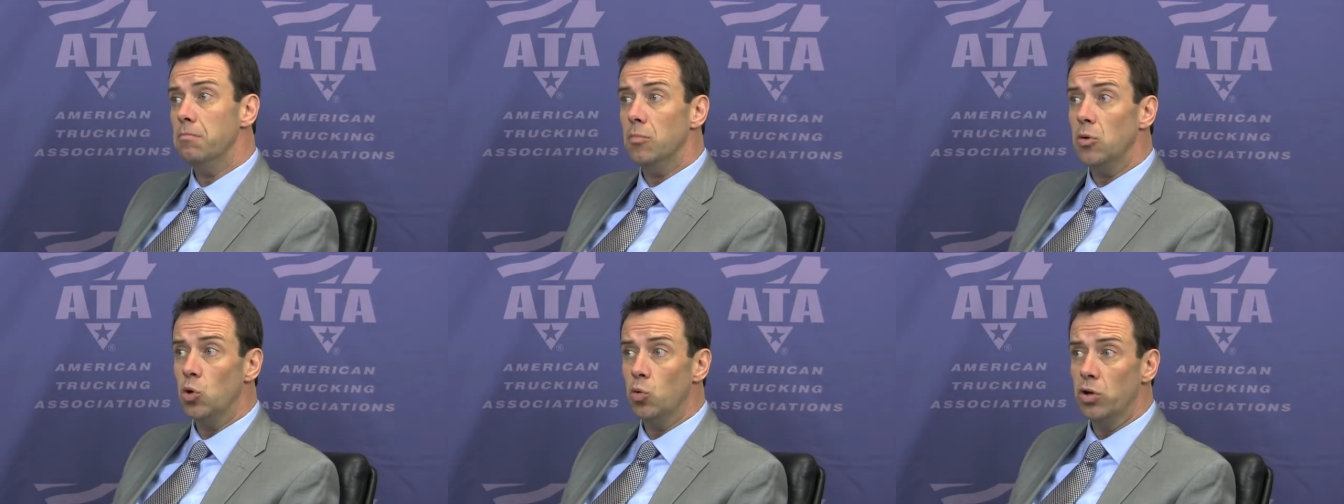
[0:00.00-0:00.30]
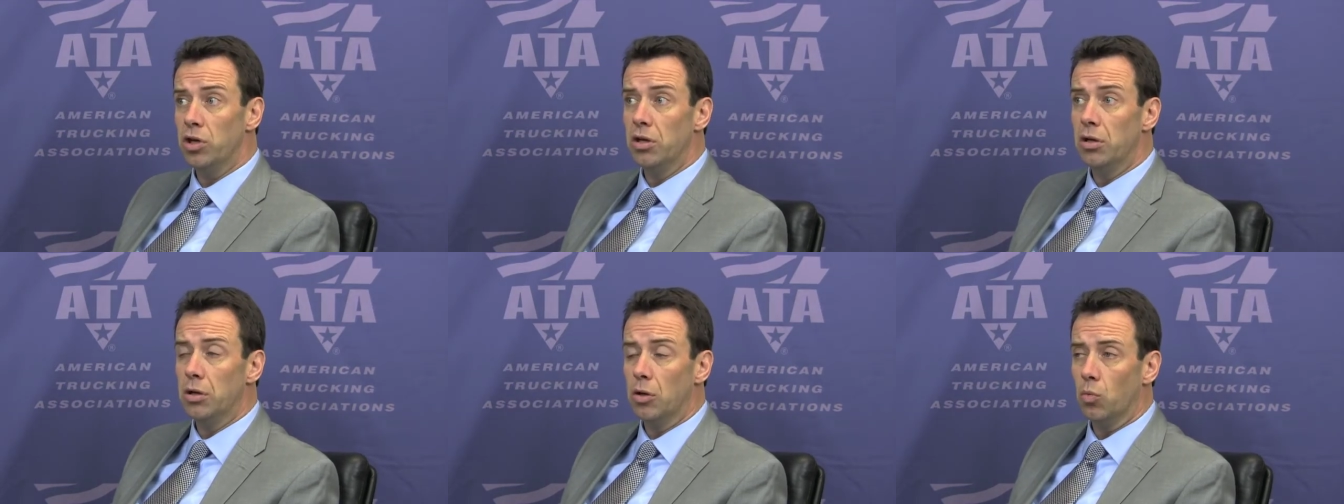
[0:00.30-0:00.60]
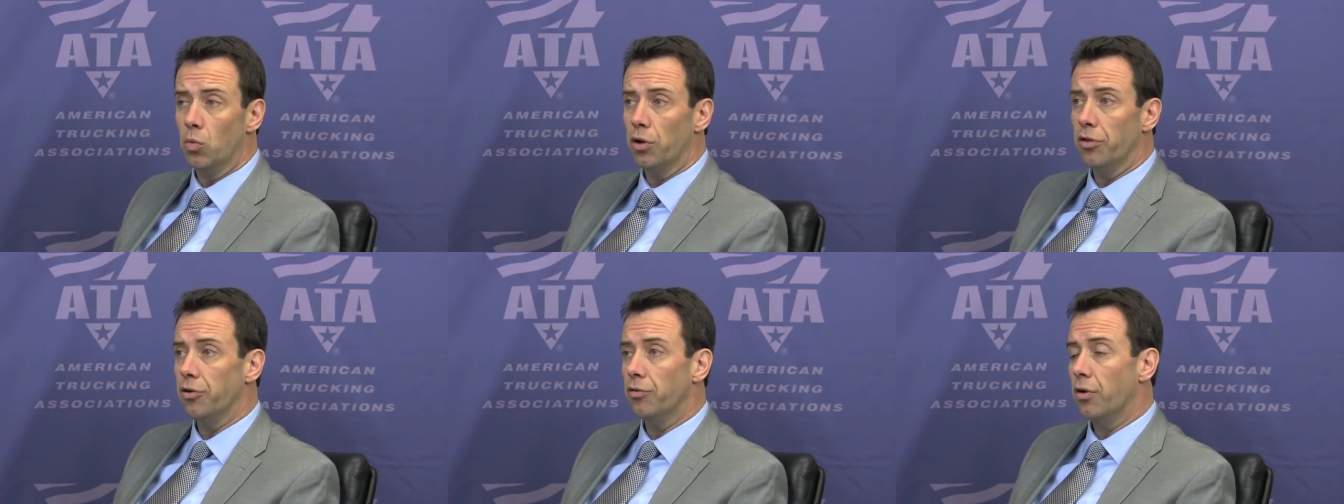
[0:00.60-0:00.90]
muted
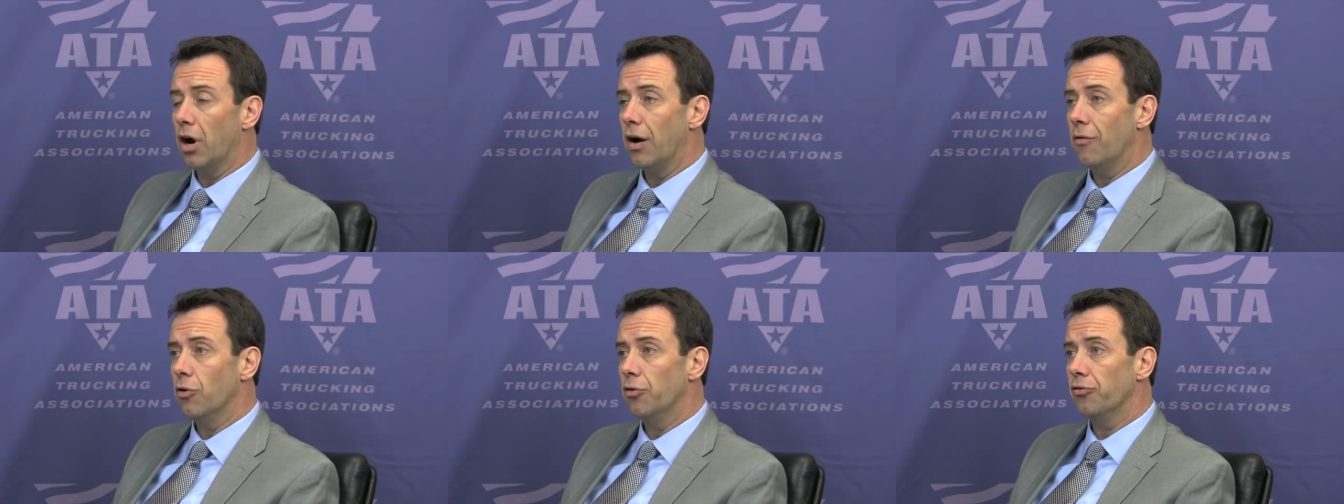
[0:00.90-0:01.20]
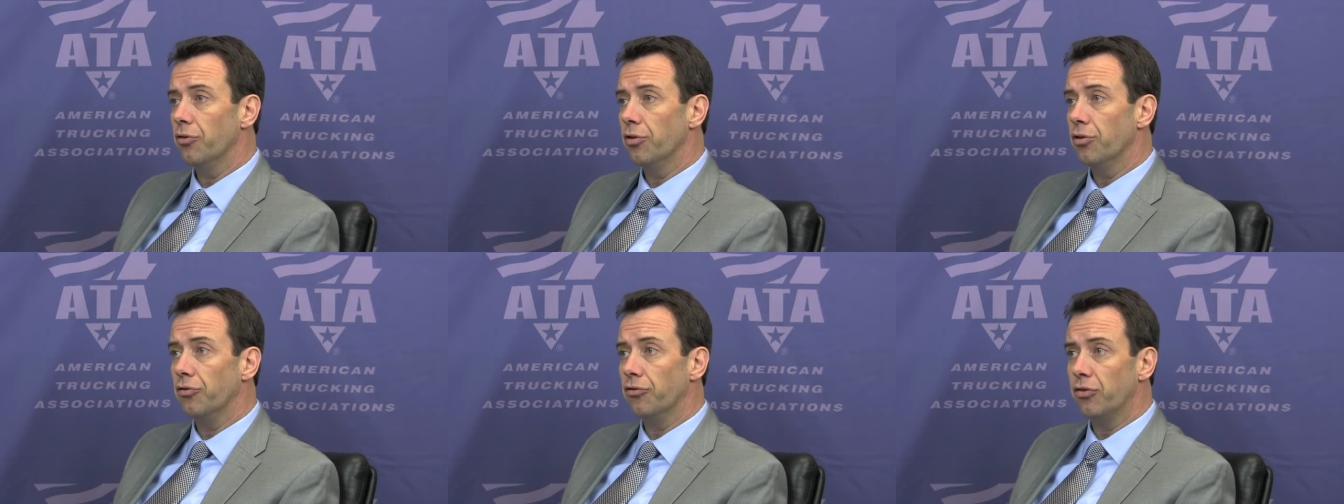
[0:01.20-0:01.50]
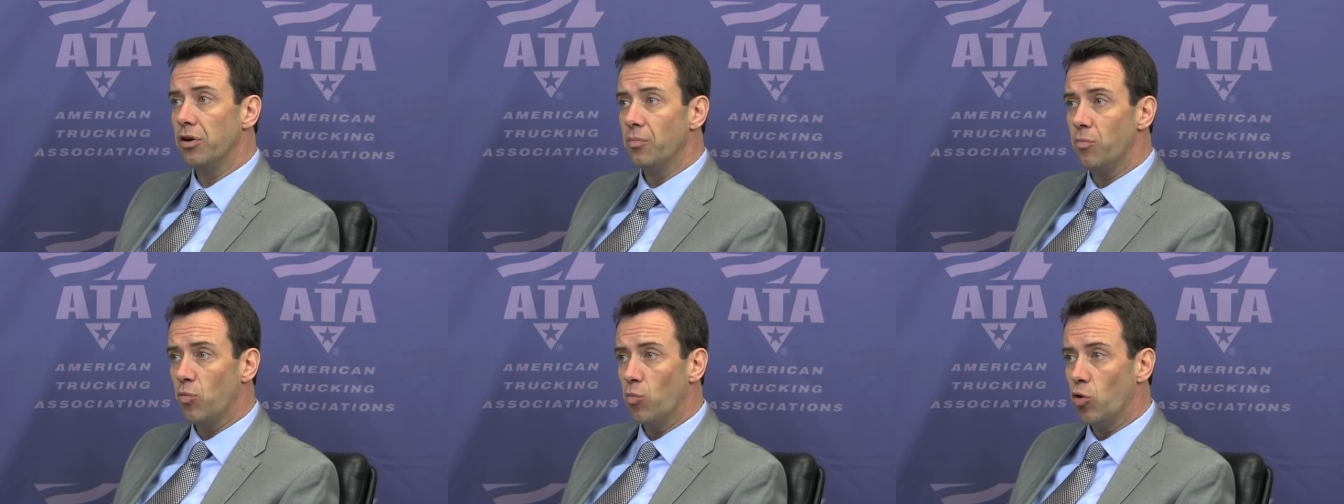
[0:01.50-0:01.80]
when the driver is in the
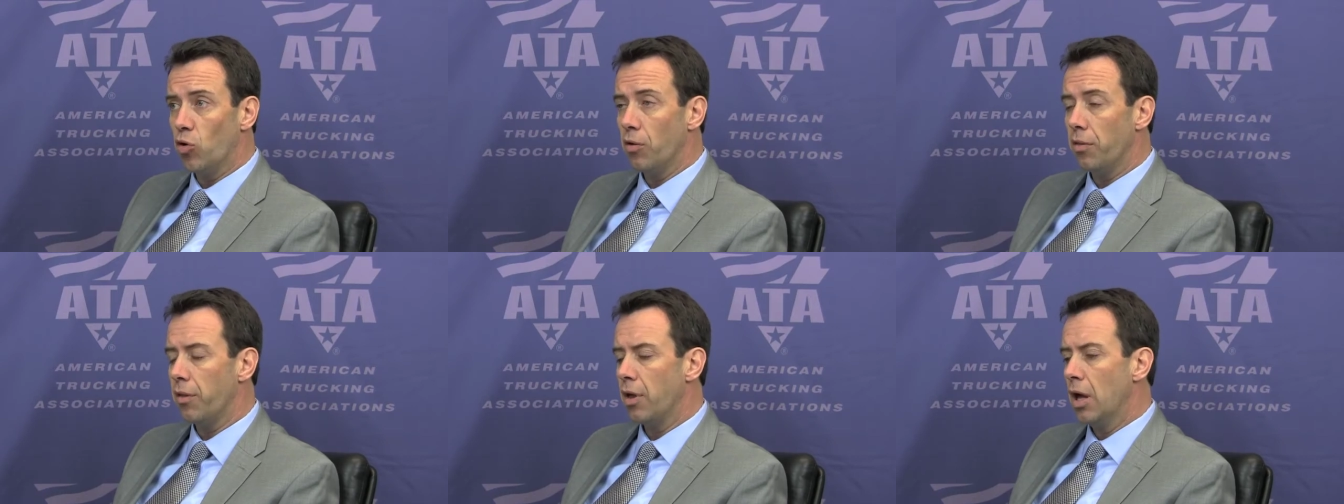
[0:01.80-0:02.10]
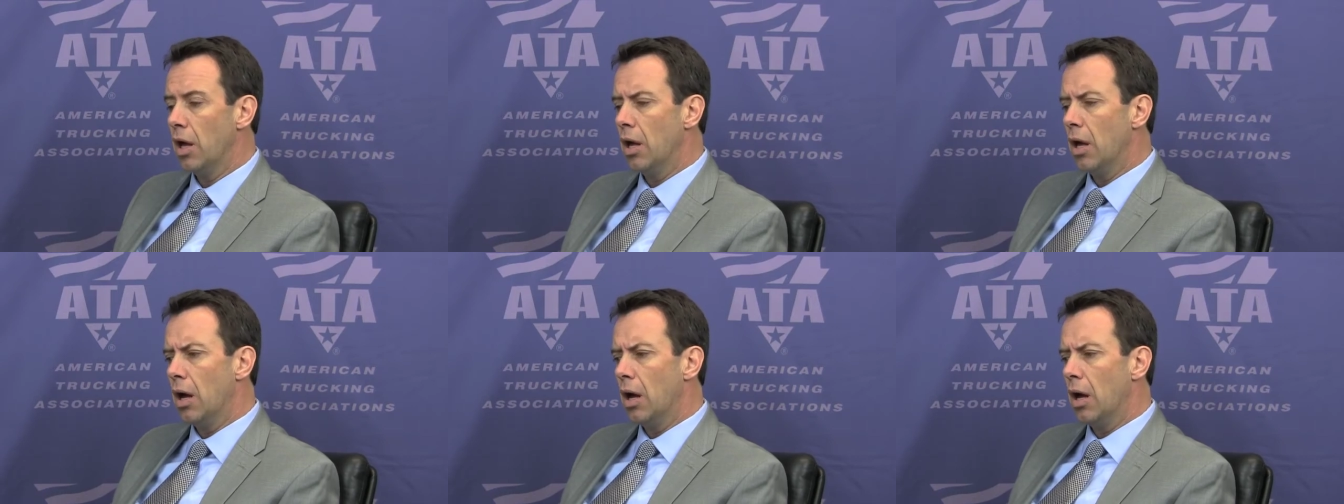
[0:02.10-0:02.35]
sleeper berth,